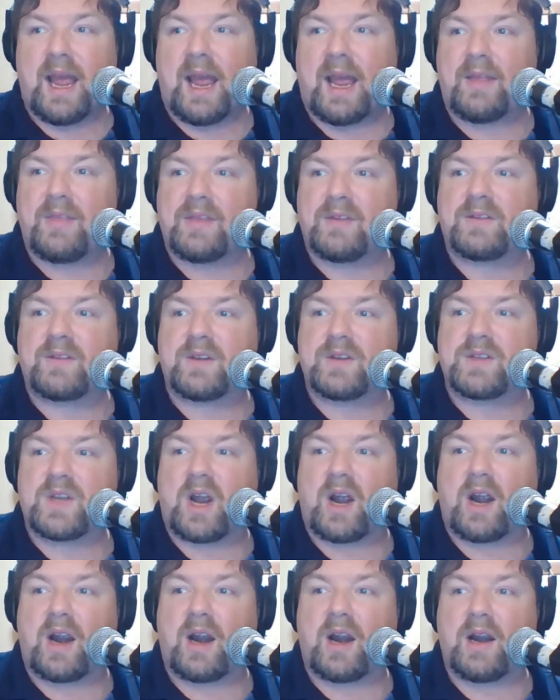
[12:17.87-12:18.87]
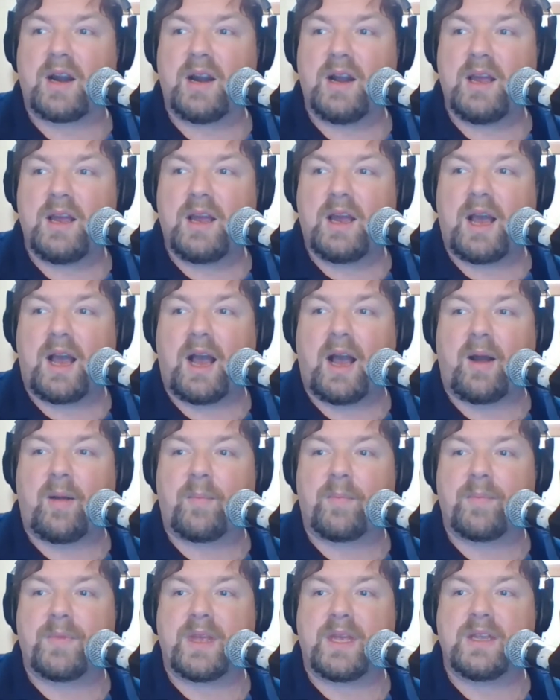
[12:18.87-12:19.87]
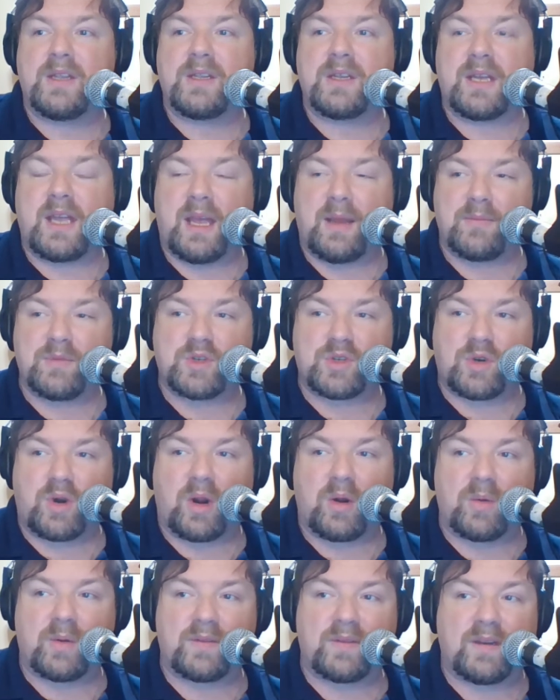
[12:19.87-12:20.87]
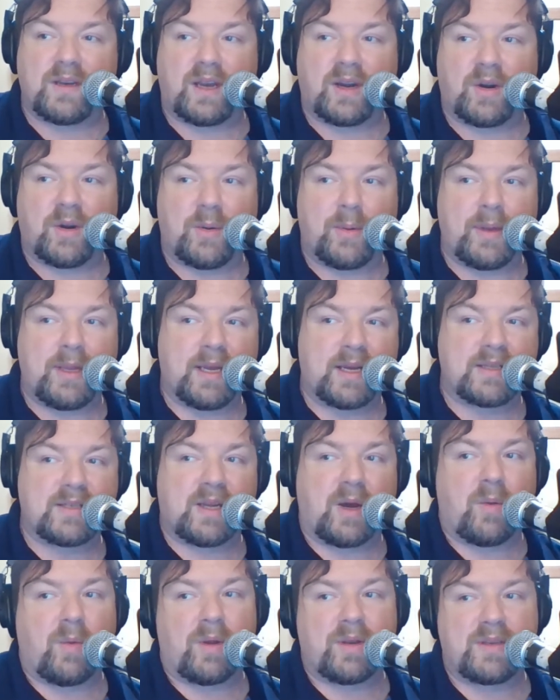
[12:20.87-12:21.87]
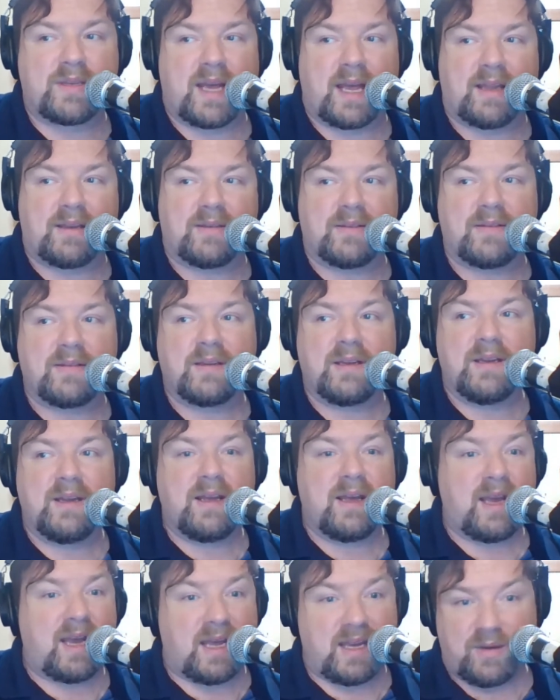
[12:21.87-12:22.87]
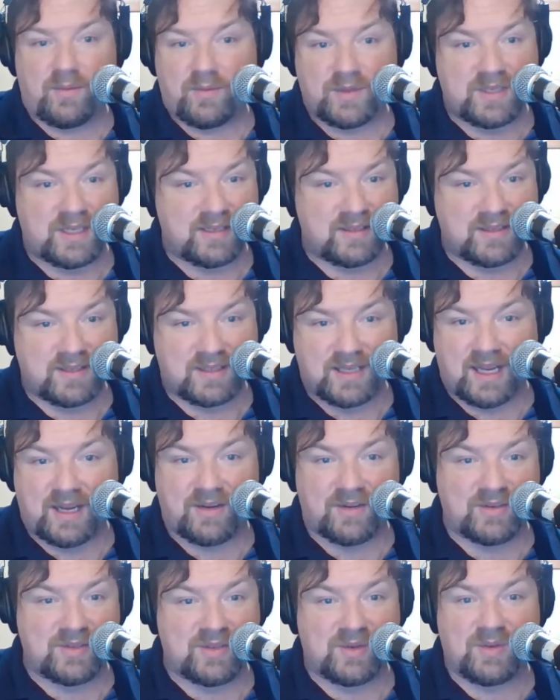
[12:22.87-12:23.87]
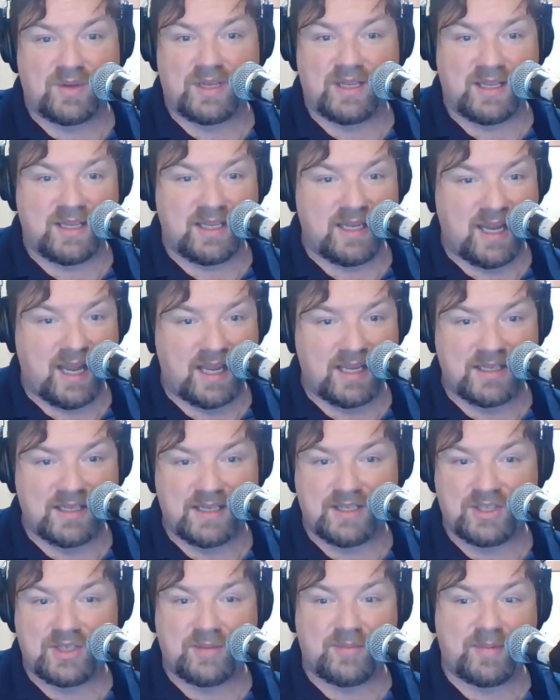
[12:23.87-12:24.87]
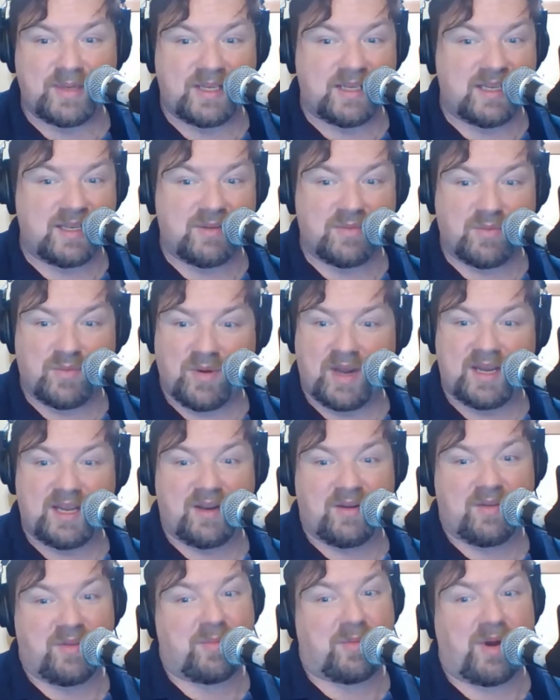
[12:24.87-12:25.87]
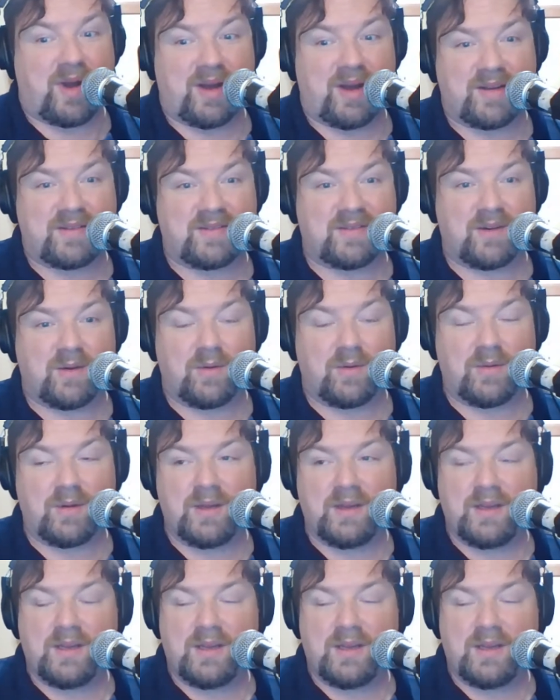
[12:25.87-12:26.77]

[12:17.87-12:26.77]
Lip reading: And this guitar, it came strung with D'Addario EXL 110s, and it was in standard tuning, EAD, GBE, ready out of the box. So,